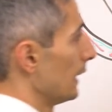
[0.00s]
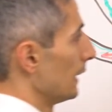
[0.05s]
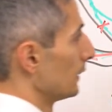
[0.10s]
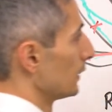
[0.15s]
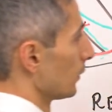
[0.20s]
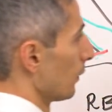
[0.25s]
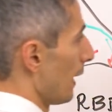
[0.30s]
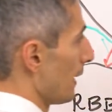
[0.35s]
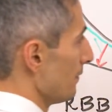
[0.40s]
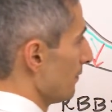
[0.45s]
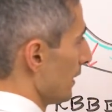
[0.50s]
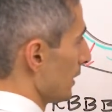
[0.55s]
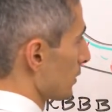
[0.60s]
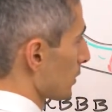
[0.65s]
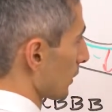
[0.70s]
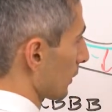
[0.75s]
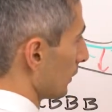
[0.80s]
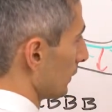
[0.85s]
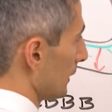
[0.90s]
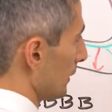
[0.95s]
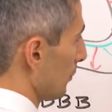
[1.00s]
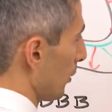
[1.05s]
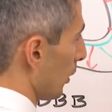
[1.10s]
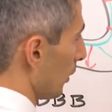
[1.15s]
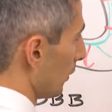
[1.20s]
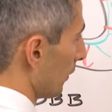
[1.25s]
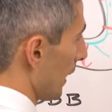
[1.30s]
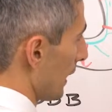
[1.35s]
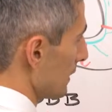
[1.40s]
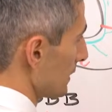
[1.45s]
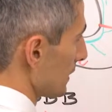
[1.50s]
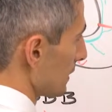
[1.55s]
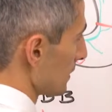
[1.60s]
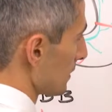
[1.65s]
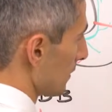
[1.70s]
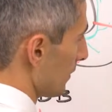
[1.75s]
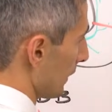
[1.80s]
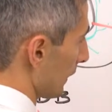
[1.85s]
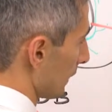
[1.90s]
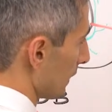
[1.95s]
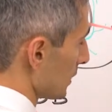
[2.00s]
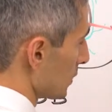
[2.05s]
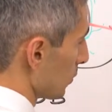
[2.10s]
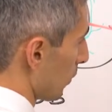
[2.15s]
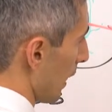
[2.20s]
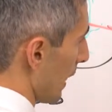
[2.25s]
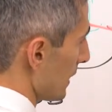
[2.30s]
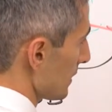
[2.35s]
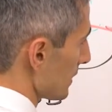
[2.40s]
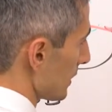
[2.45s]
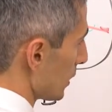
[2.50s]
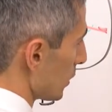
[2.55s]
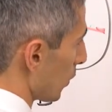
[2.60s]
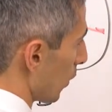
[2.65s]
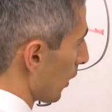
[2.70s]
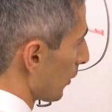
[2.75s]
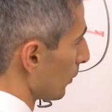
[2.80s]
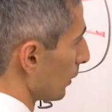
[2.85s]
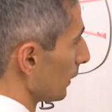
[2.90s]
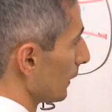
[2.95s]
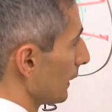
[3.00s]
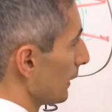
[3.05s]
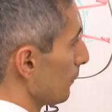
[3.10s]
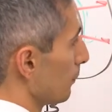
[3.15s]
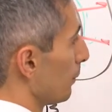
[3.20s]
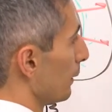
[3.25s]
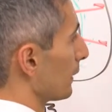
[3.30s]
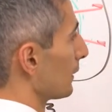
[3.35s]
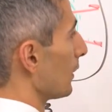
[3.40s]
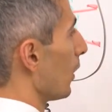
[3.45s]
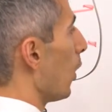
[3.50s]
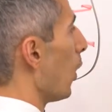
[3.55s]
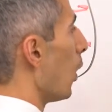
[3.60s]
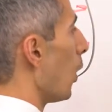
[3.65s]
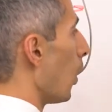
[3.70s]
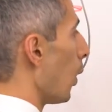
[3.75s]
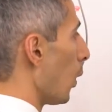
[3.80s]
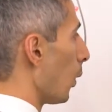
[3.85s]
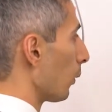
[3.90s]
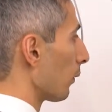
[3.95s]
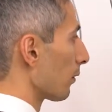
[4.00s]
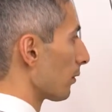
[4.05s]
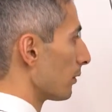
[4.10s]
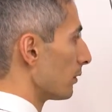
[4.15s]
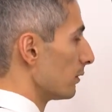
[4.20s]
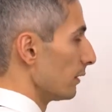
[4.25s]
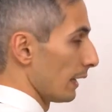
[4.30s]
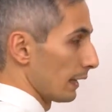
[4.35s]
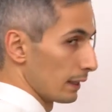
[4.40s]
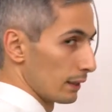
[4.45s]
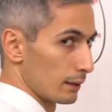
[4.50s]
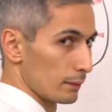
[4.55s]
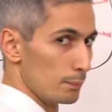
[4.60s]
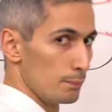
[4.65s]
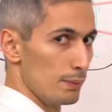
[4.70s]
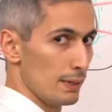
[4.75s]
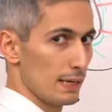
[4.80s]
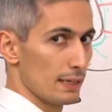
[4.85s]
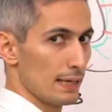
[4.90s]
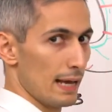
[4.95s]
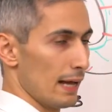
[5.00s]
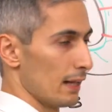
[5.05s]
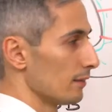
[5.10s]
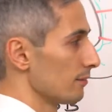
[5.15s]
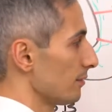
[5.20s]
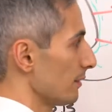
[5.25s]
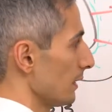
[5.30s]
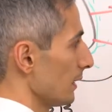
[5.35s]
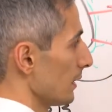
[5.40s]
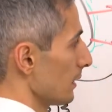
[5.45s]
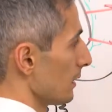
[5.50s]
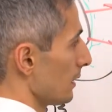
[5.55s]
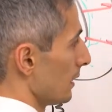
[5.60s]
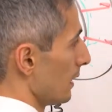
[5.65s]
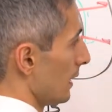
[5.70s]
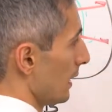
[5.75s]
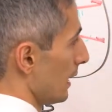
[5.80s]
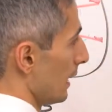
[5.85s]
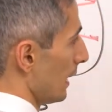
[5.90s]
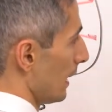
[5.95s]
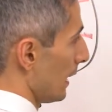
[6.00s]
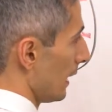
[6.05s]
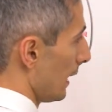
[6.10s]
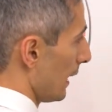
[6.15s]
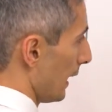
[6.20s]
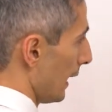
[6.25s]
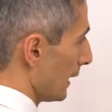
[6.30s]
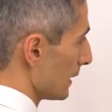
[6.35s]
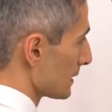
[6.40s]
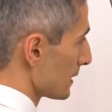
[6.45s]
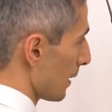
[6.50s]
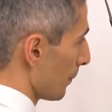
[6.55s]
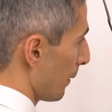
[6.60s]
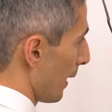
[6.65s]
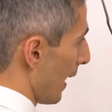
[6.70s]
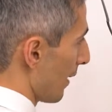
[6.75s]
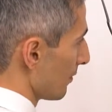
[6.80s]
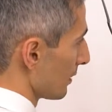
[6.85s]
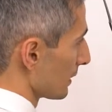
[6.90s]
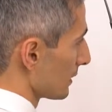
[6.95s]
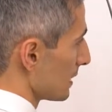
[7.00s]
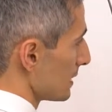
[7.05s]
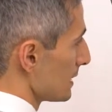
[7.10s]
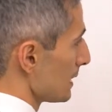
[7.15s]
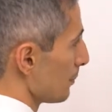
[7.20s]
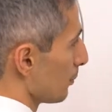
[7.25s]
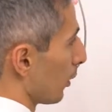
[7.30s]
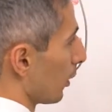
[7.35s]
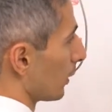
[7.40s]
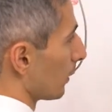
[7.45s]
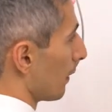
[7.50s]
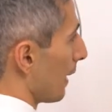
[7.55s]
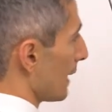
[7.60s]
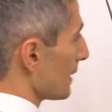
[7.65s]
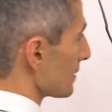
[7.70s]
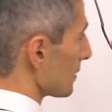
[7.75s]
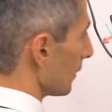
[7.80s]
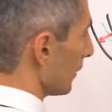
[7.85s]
The right ventricle depolarizes thickness-wise and normally, but the whole thick, big LV ends up having to depolarize